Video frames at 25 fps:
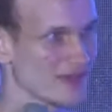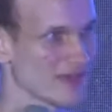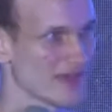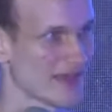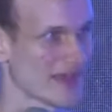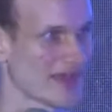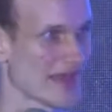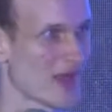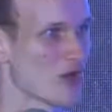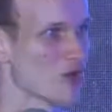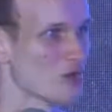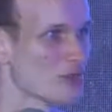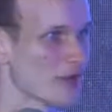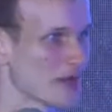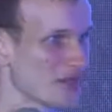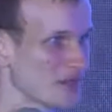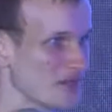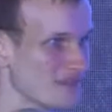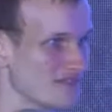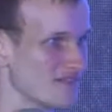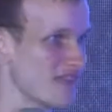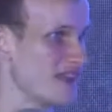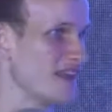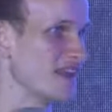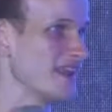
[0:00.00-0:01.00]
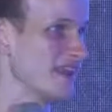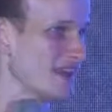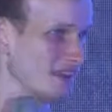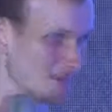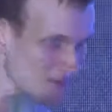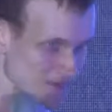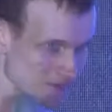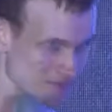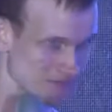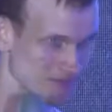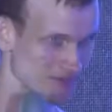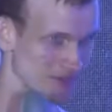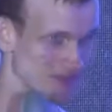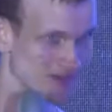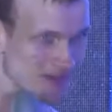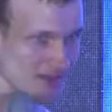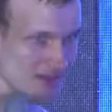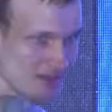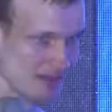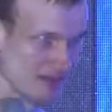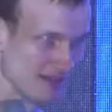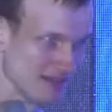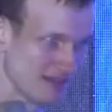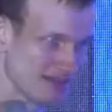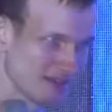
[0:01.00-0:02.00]
How am I going to fit it in?
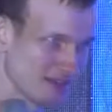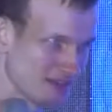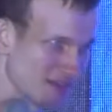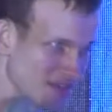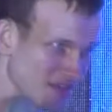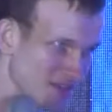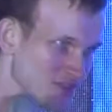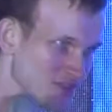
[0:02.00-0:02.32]
And in